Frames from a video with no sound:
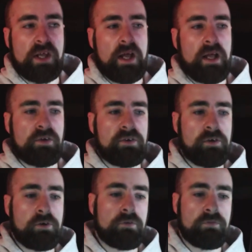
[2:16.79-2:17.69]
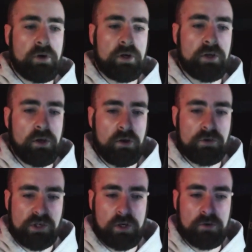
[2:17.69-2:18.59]
and you can find a
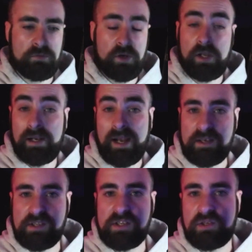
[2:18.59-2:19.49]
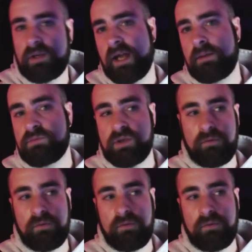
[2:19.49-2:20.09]
lot of early access to games